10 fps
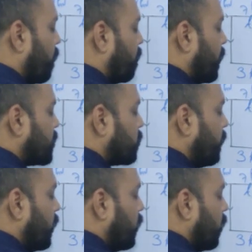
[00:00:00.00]
must
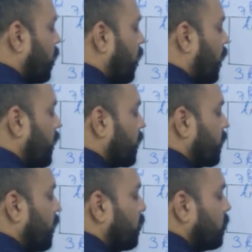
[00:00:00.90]
be higher
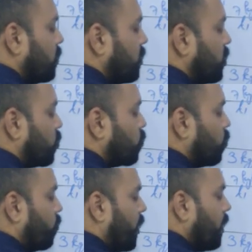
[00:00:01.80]
than T2.
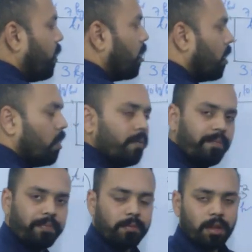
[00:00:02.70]
Why?
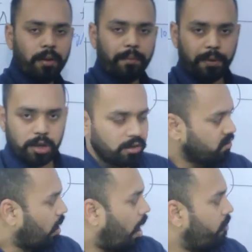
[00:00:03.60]

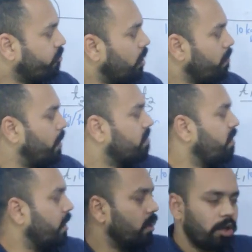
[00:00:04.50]
because after
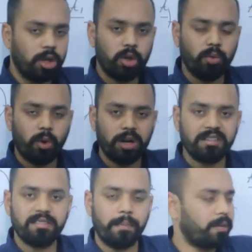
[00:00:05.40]
mixing you
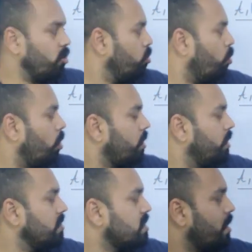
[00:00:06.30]
want something you
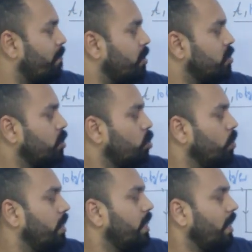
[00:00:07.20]
want this temperature
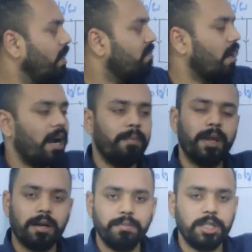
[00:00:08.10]
to decrease and
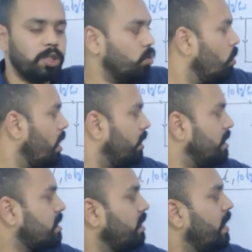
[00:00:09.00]
become T2
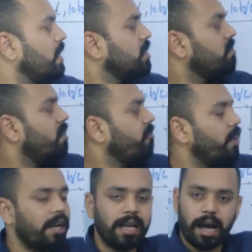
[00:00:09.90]
this T dash is
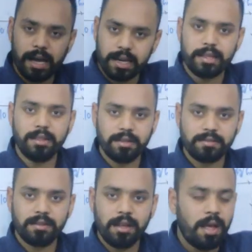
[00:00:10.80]
definitely higher than
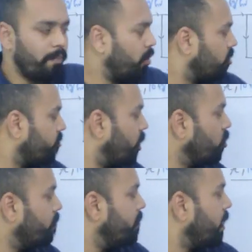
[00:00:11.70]
this because when
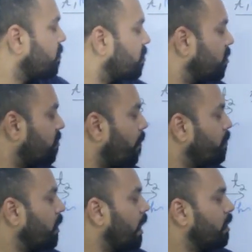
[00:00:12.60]
you mix
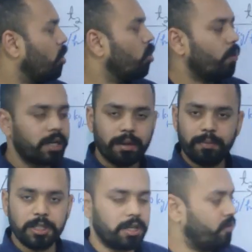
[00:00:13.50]
something at a lower
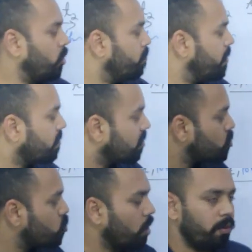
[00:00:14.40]
temperature when you mix a
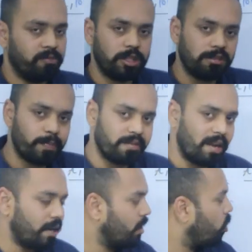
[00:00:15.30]
stream which is
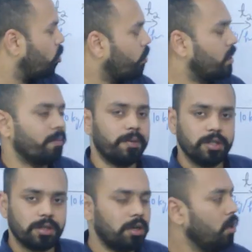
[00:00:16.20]
present at a lower
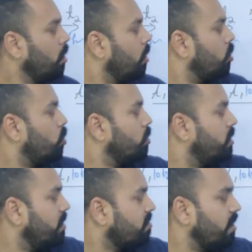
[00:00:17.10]
temperature
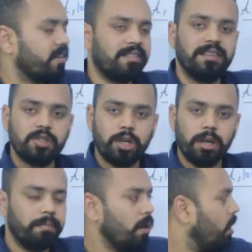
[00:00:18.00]
to this exit
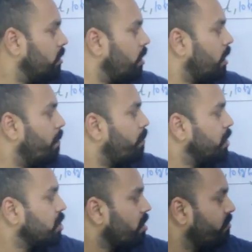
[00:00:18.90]
stream the
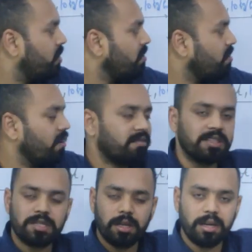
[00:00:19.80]
temperature of this
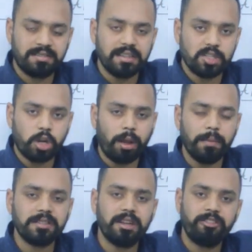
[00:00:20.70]
exit, exit stream
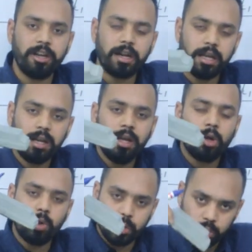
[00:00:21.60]
is definitely
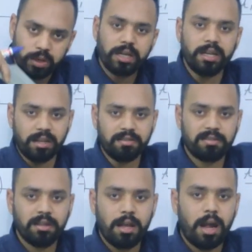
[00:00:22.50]
going to
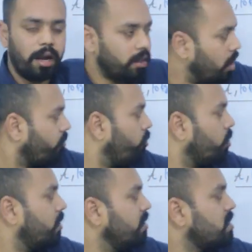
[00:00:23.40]
decrease and
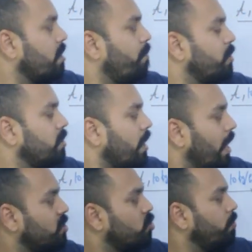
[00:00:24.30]
therefore this temperature
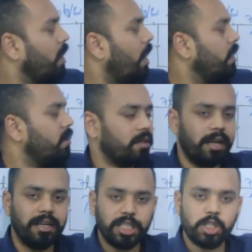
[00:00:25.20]
has to be higher
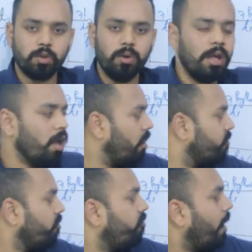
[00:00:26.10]
than T2
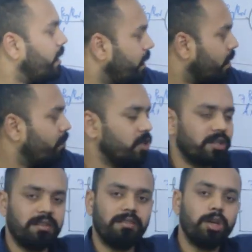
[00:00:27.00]
if the final
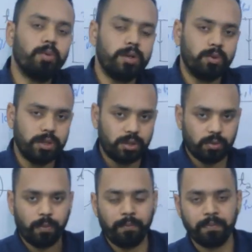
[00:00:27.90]
temperature is equal to
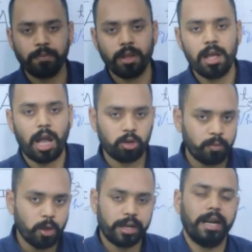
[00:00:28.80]
T2 I
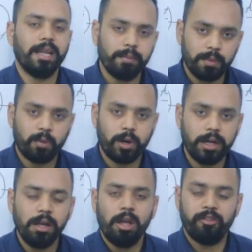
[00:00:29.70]
hope you are getting my
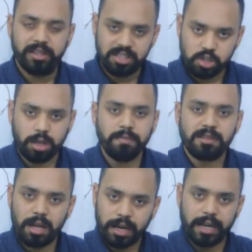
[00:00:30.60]
point when
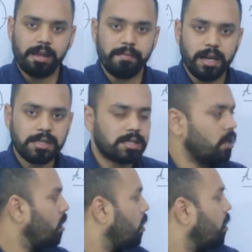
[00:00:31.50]
streams are getting
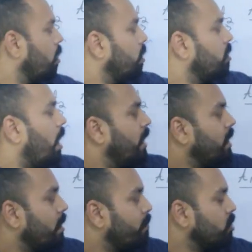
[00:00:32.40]
mixed the
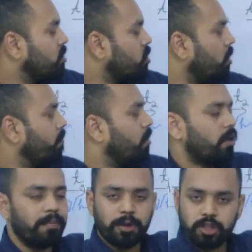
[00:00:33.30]
higher temperature stream
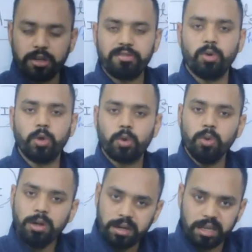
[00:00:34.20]
temperature is going to
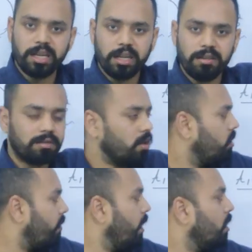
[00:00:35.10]
decrease,
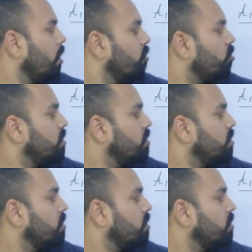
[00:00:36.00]
right? So